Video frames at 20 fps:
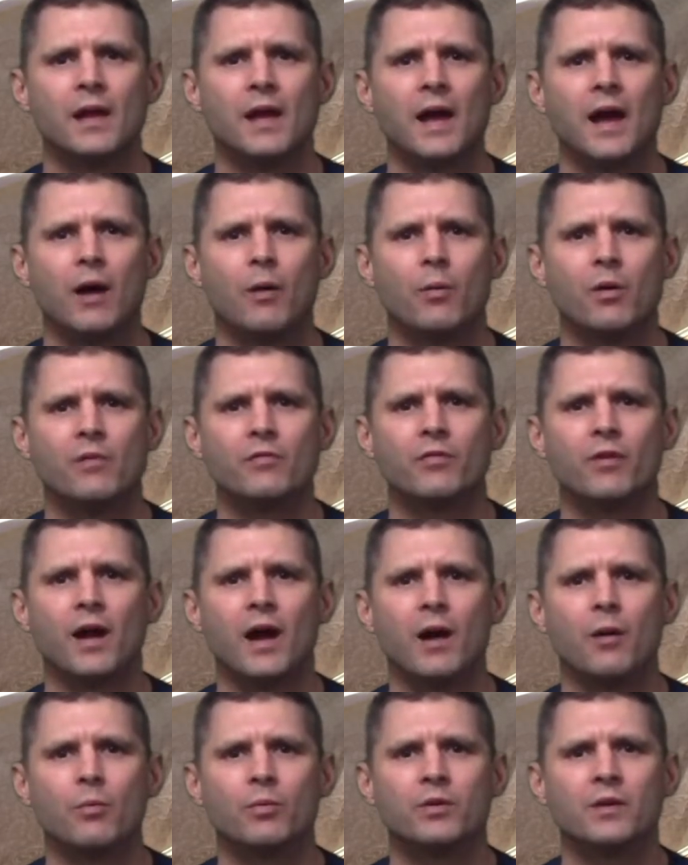However,
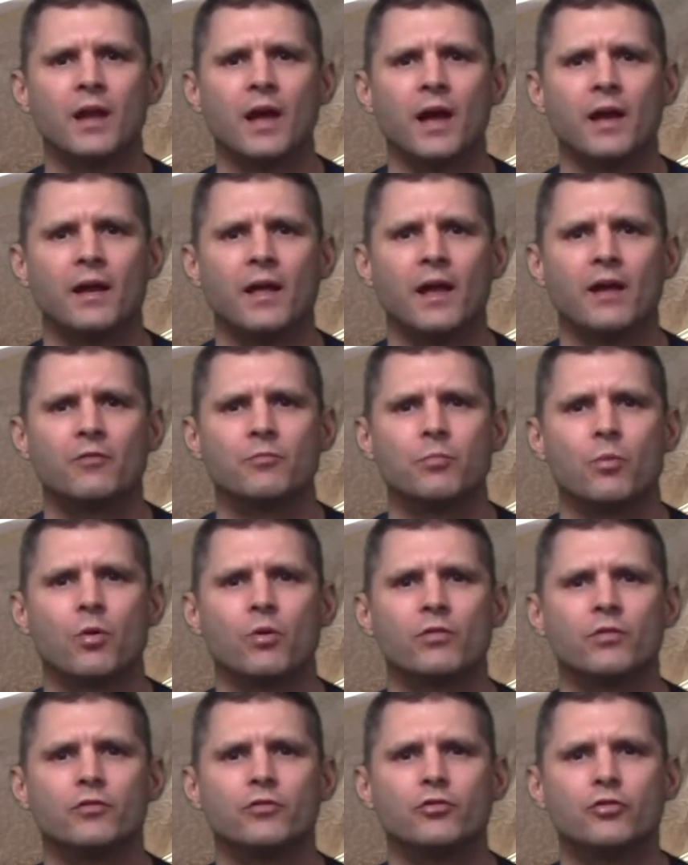I would not have more
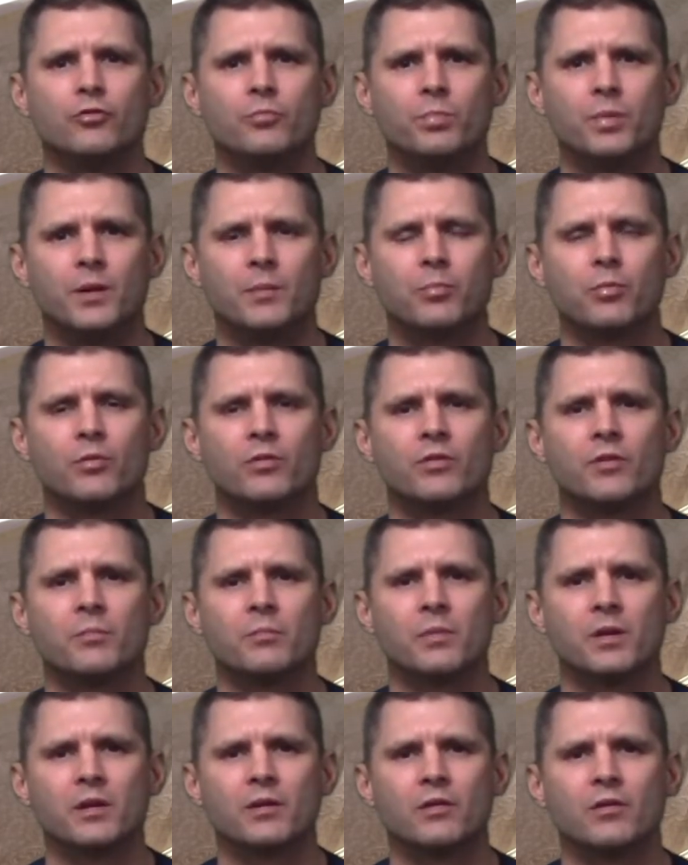than 2 people in the
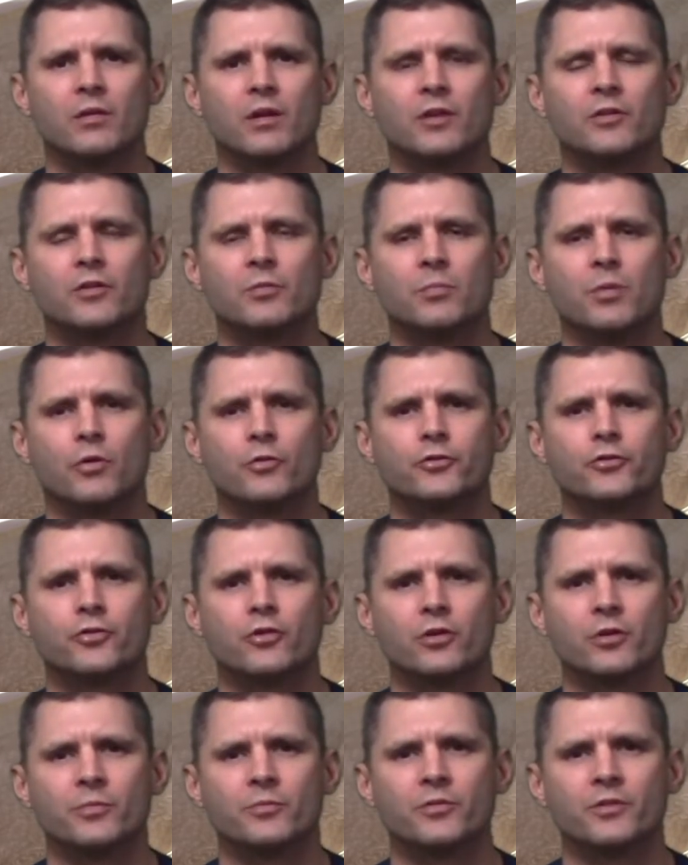middle under most
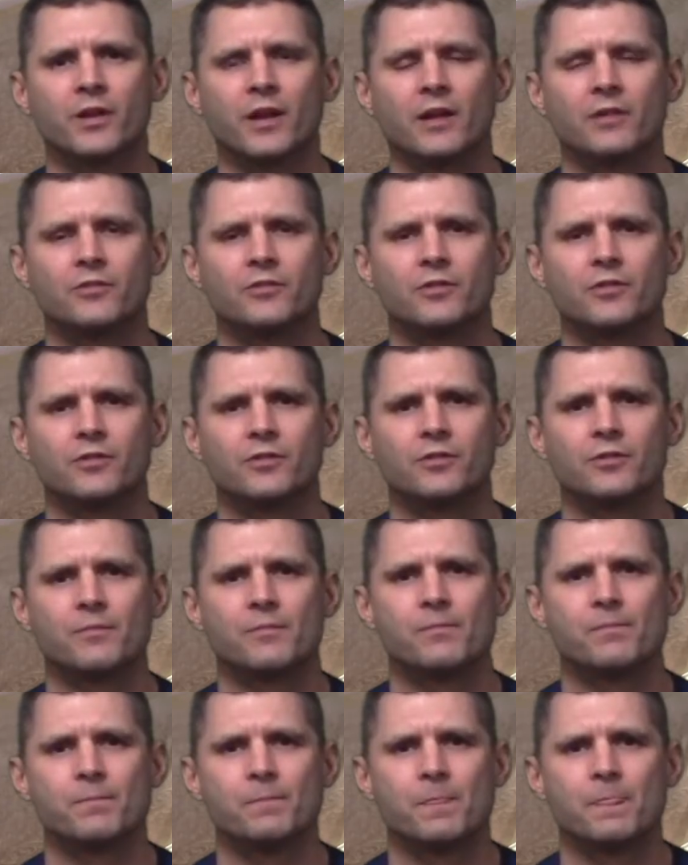circumstances.
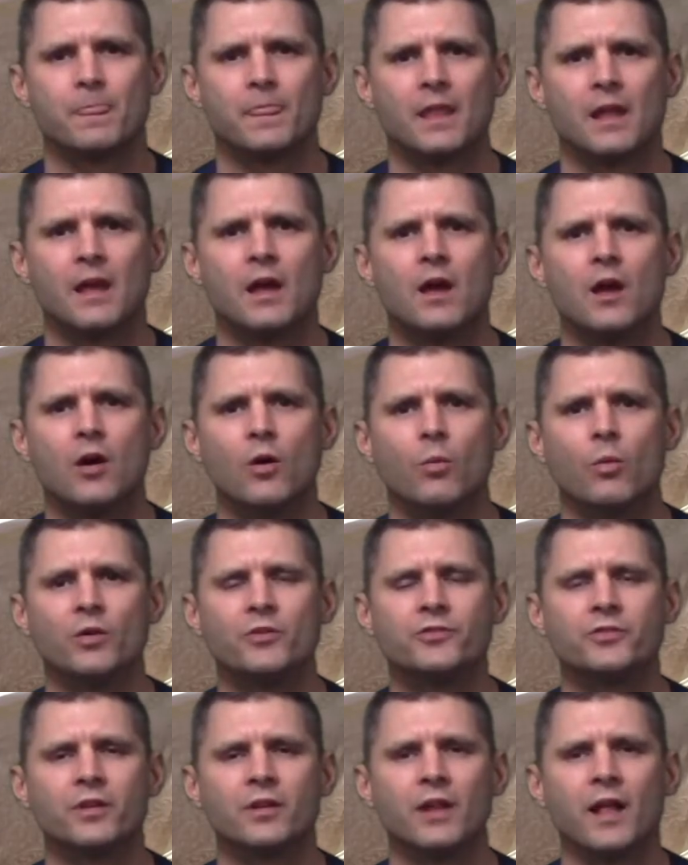
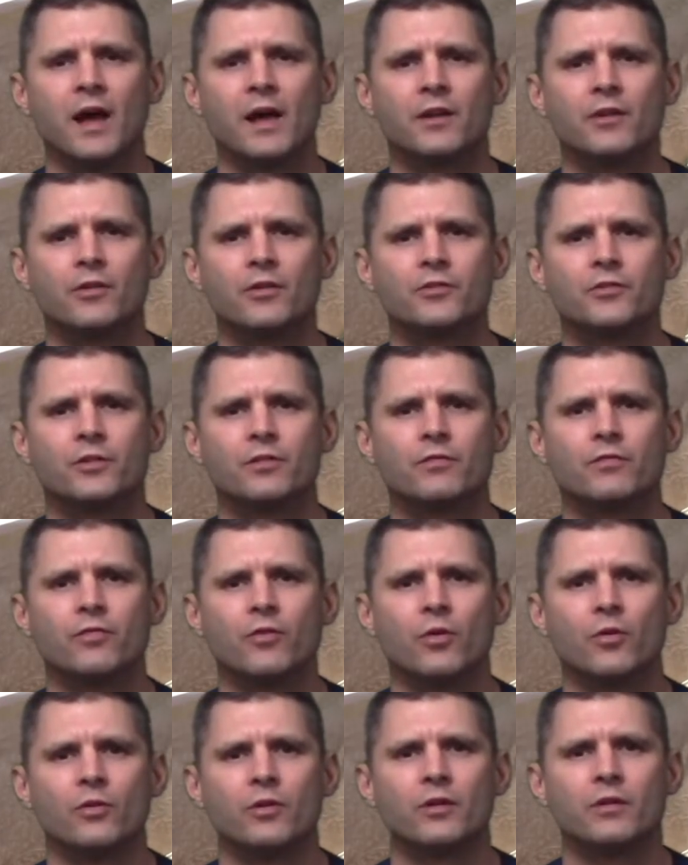Once the liner is
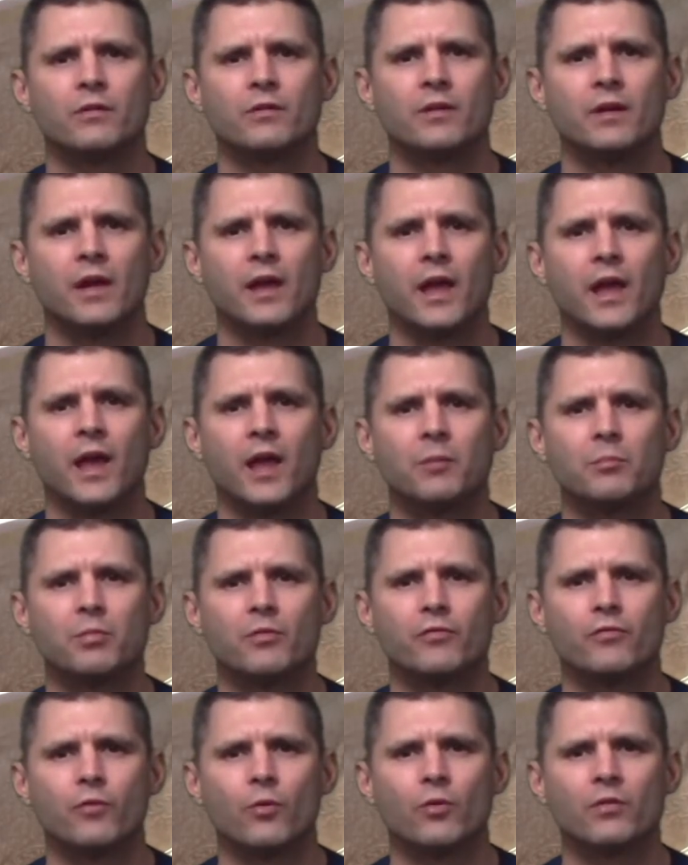unfolded, and
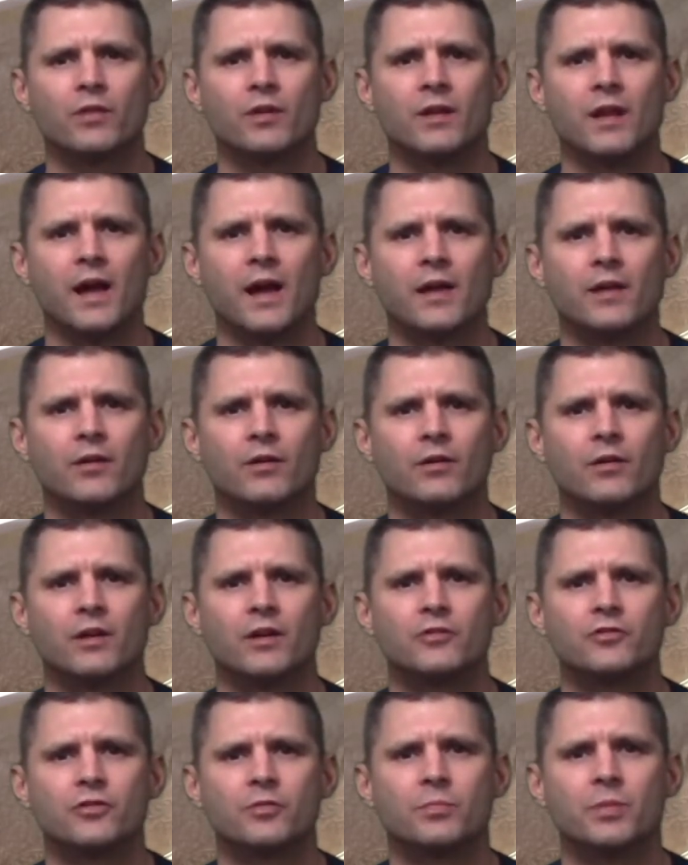before the liner
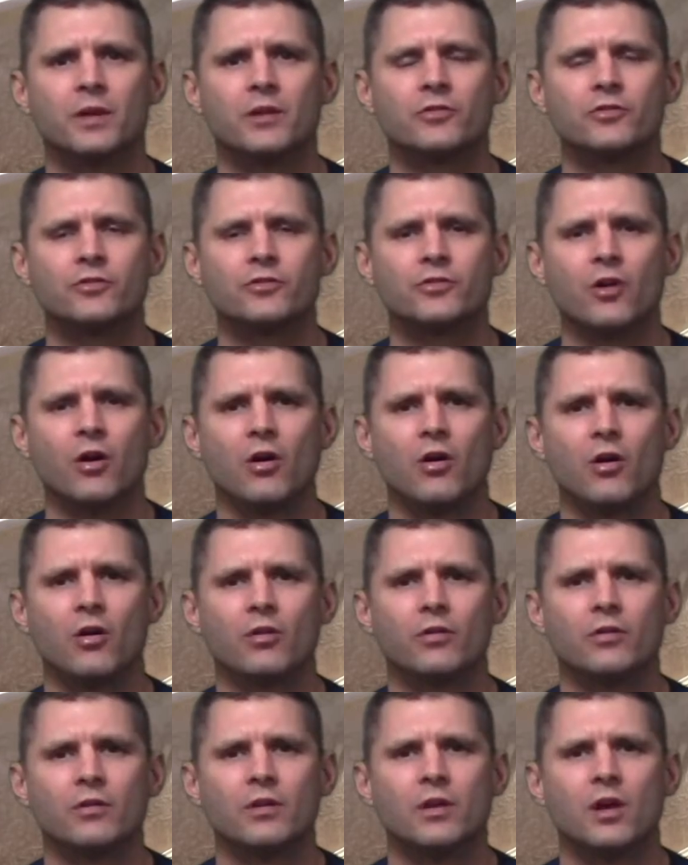is to be
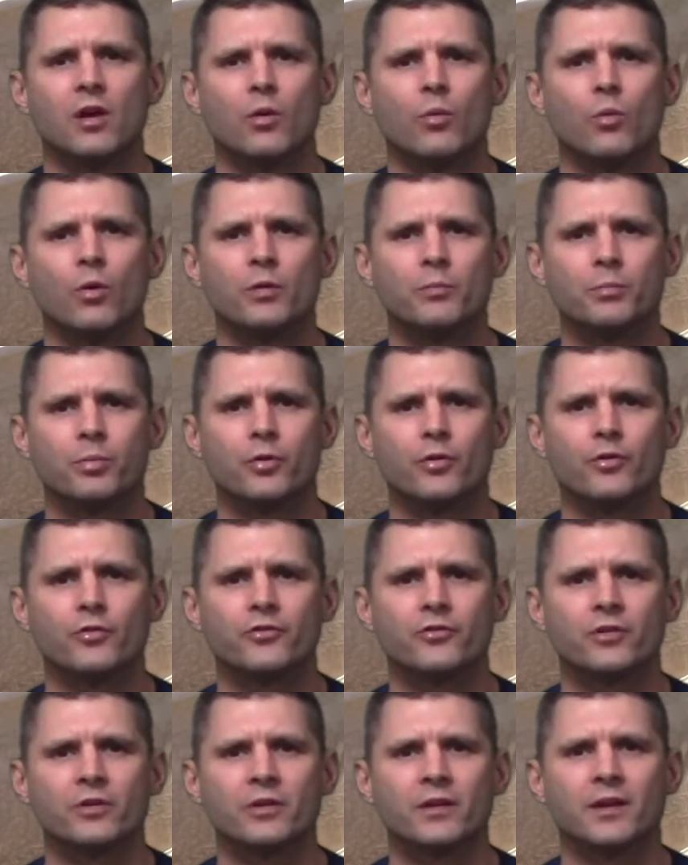installed, one
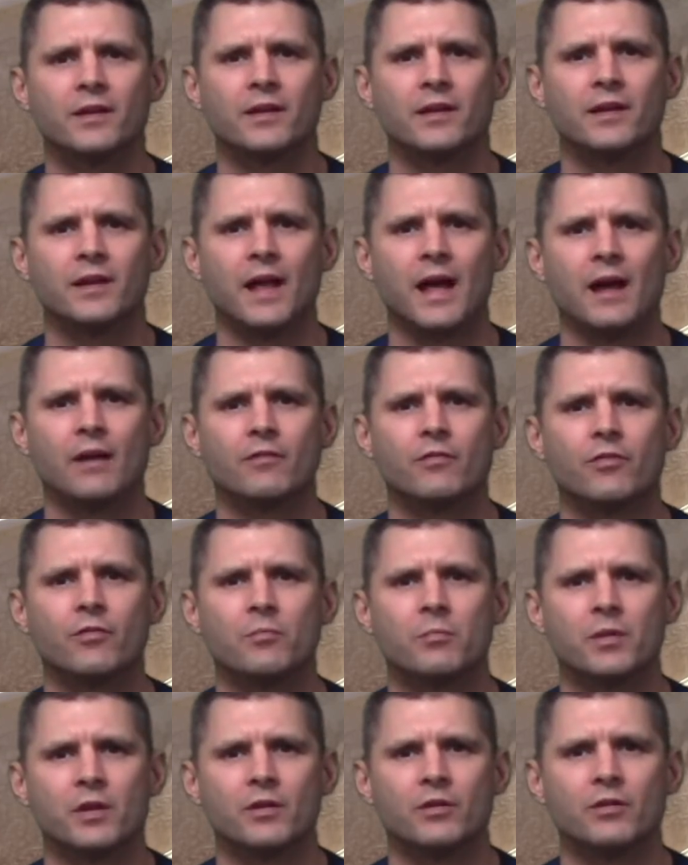person can get out of the
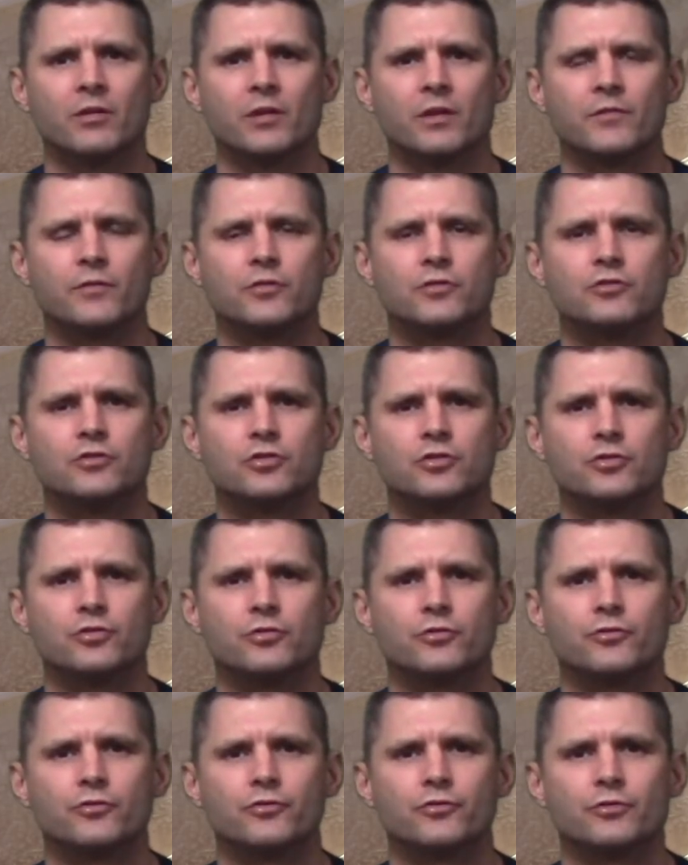middle if you
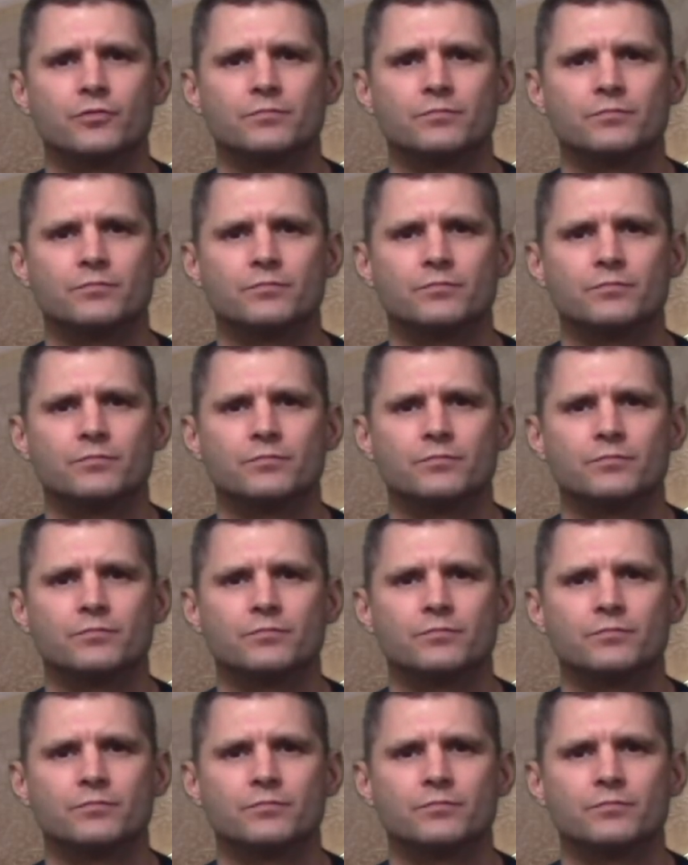choose.